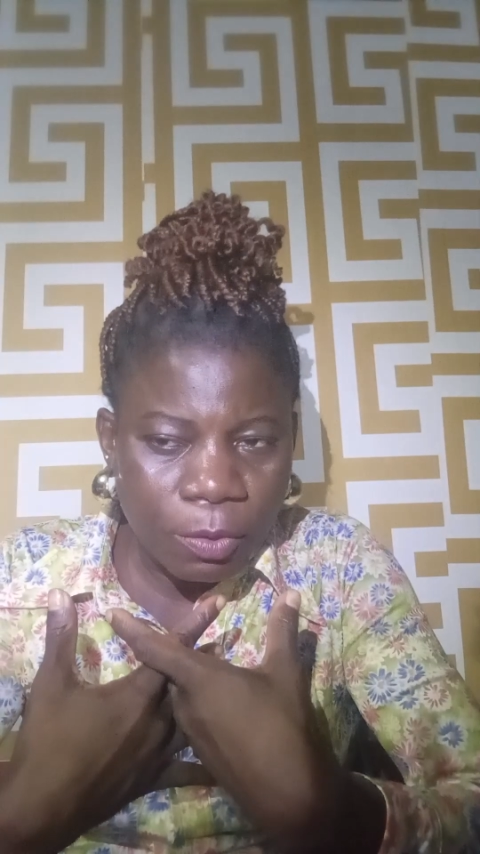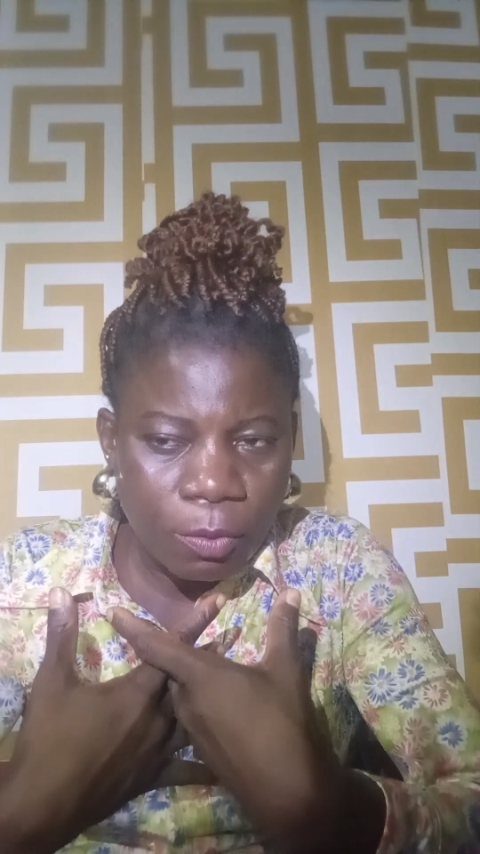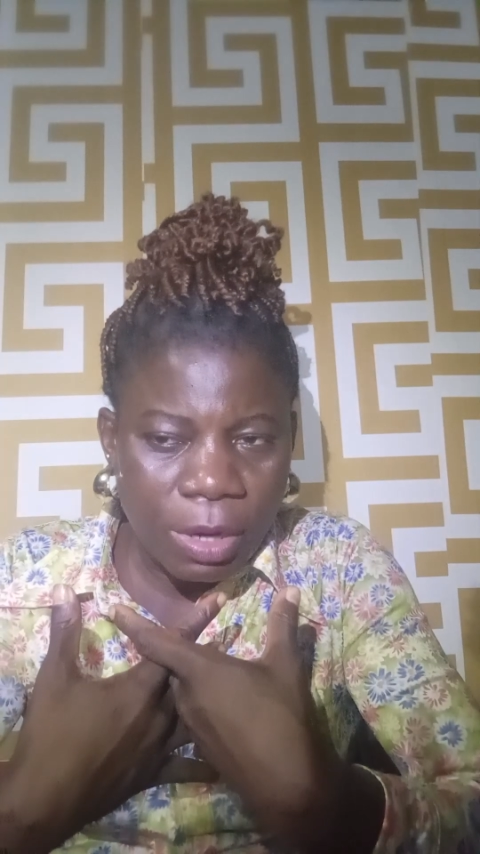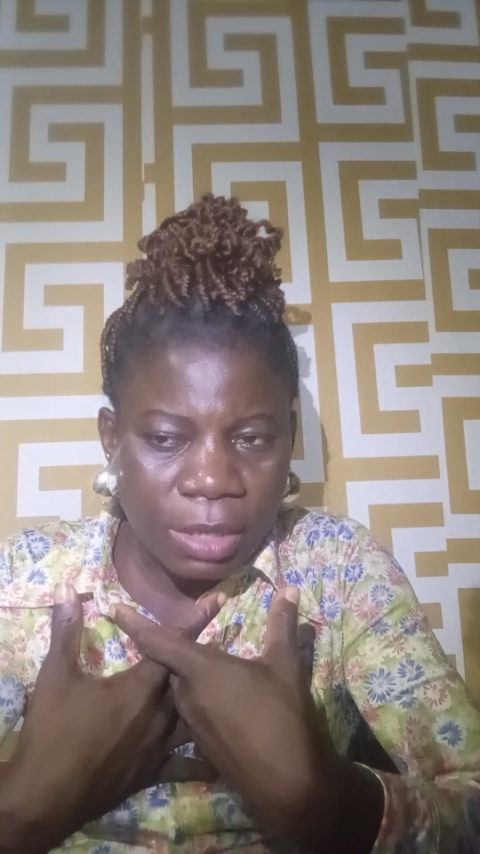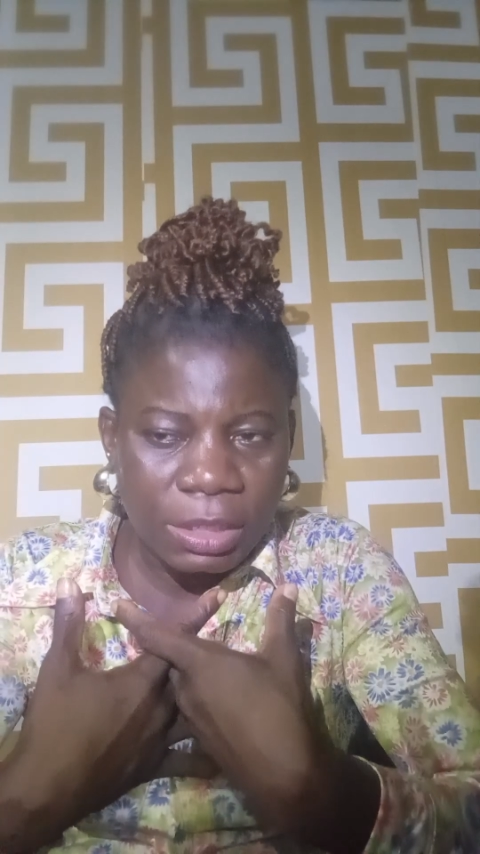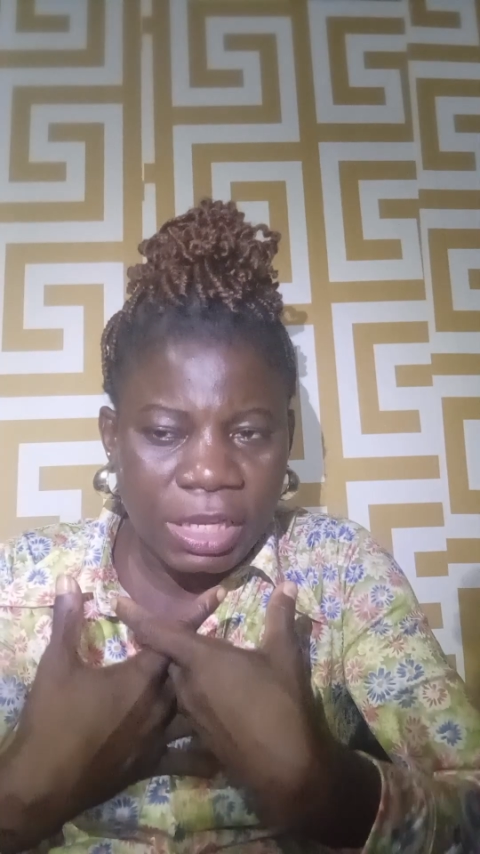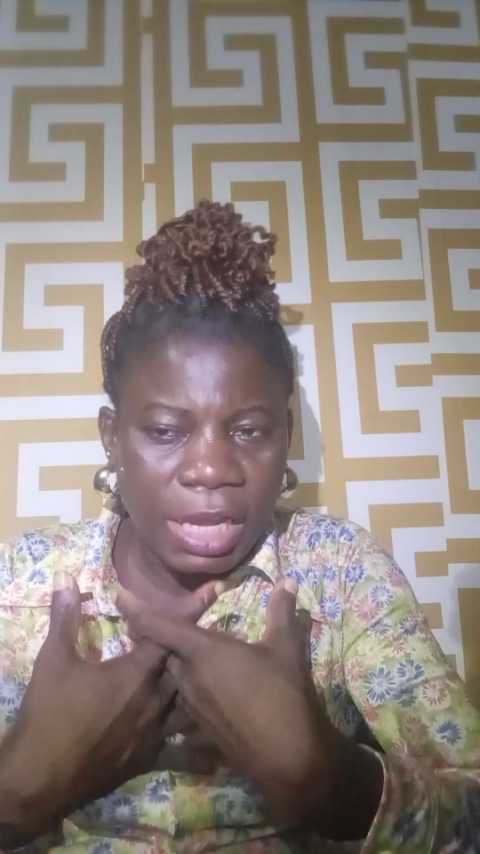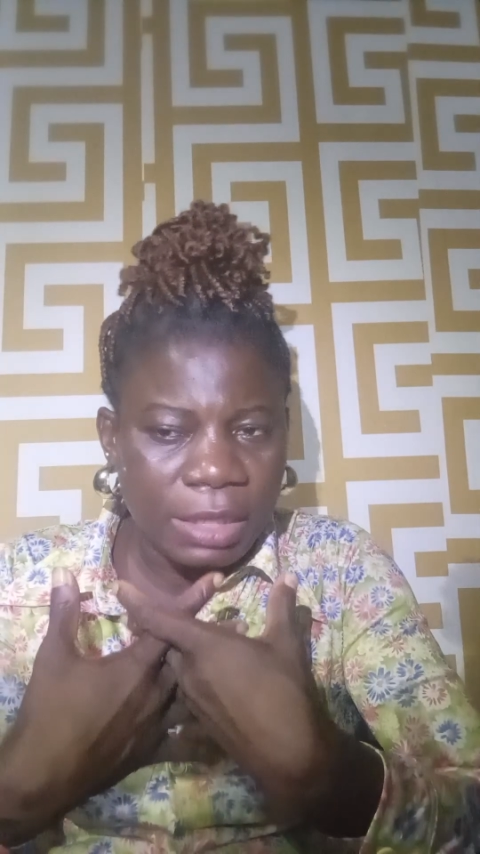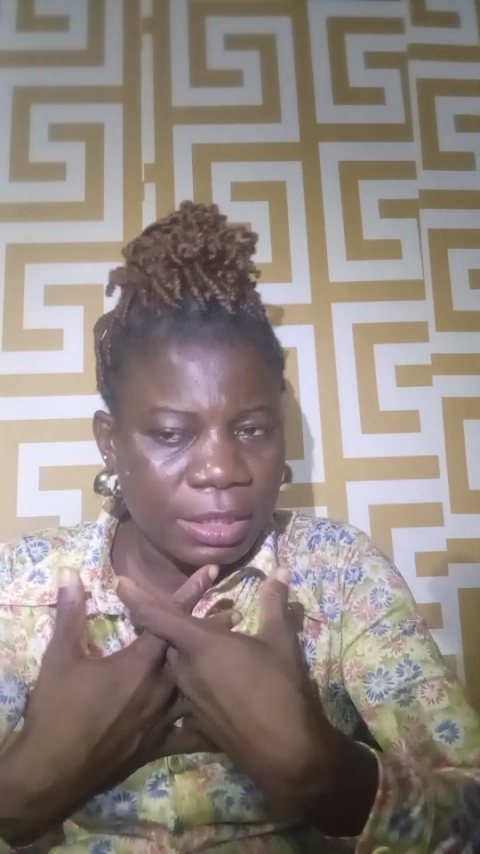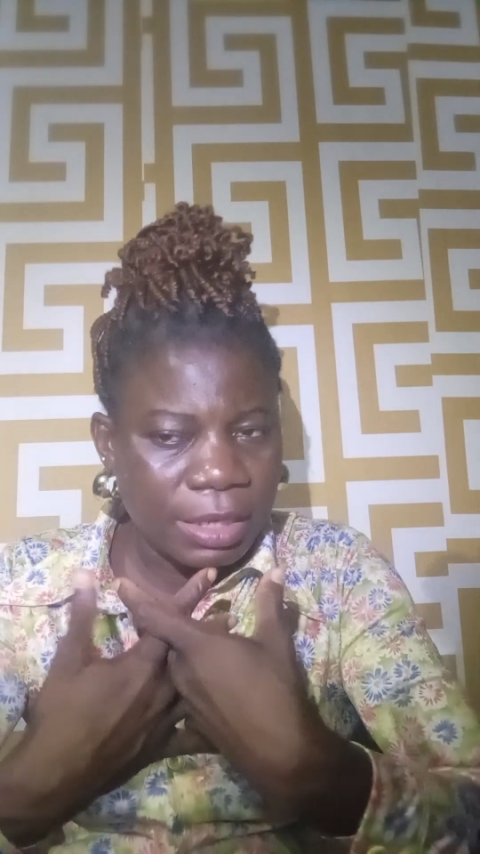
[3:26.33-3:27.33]
correctly
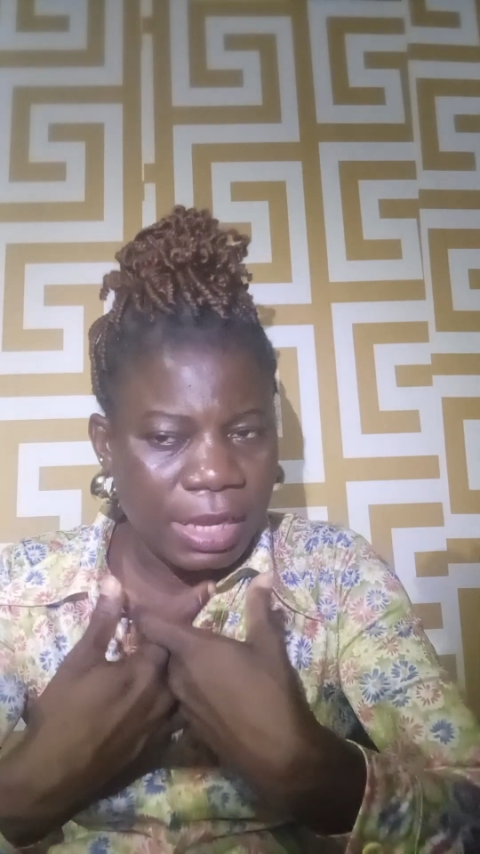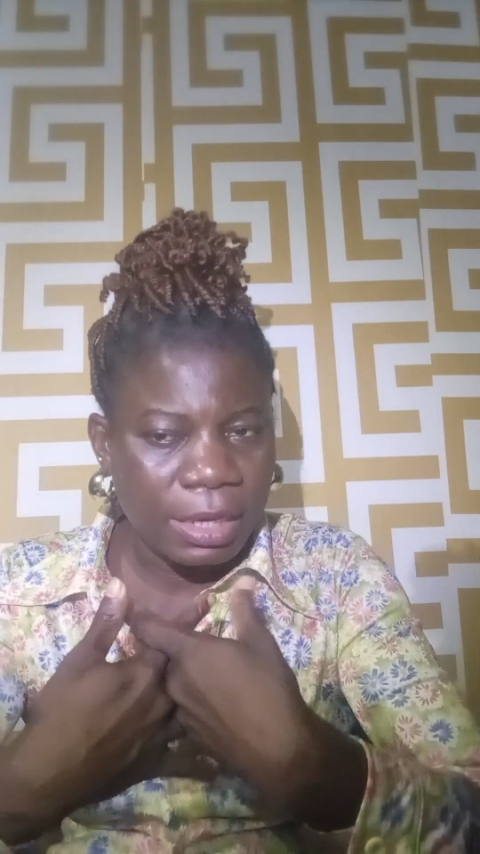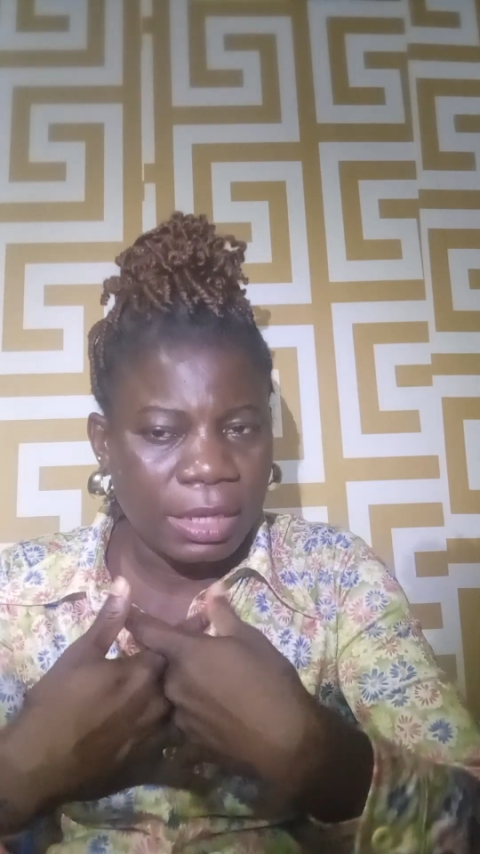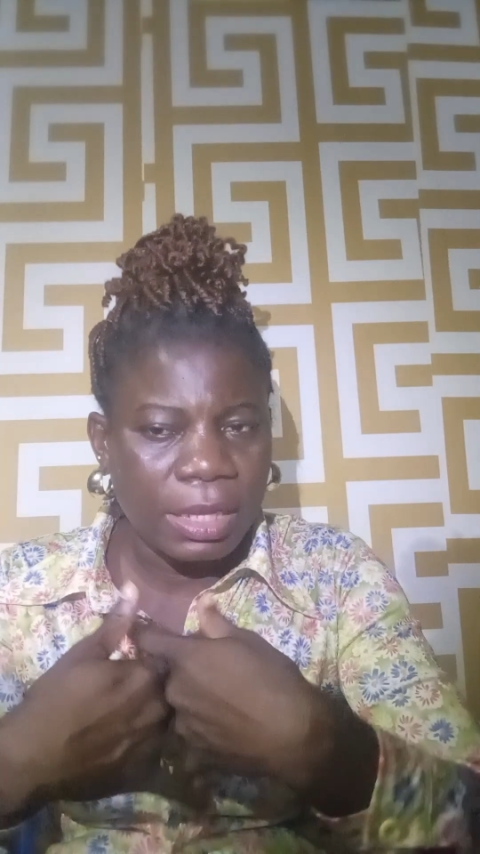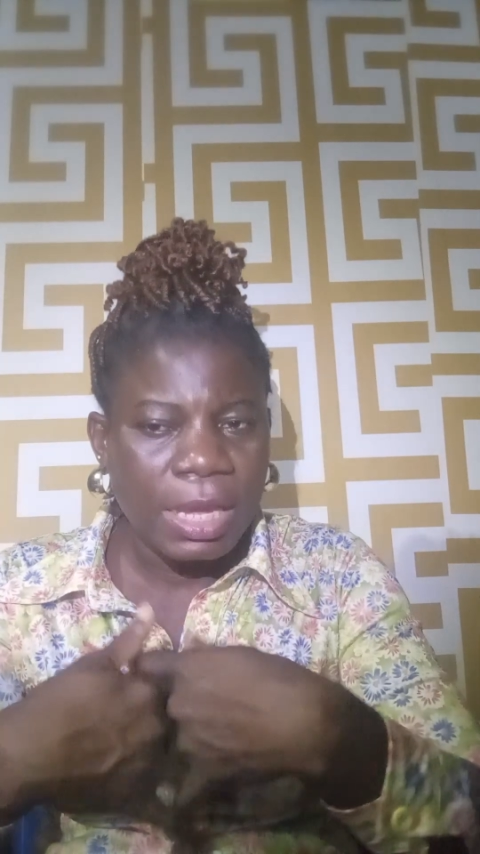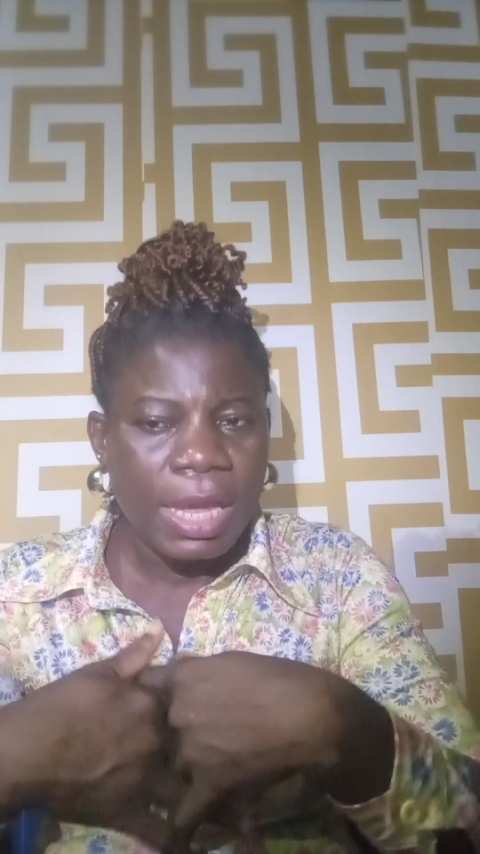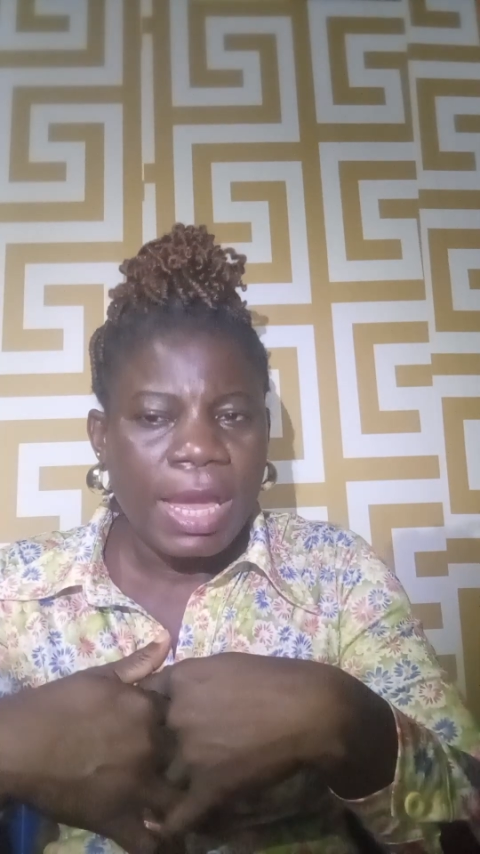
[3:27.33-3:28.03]
and clearly,